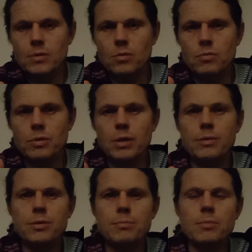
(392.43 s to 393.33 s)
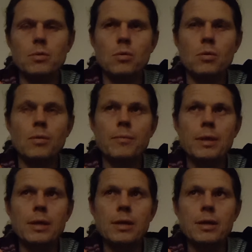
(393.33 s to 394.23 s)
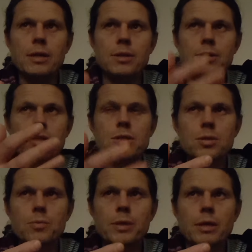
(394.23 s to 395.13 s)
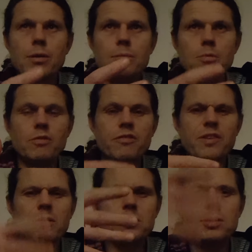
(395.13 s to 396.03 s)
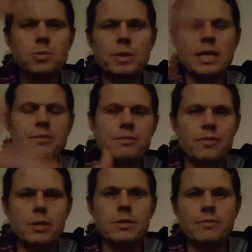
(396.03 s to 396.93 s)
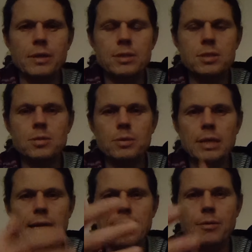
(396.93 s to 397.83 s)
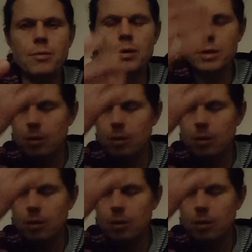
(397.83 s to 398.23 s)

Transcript: or rather the more conditioned we are the more filters we have in front of us to allow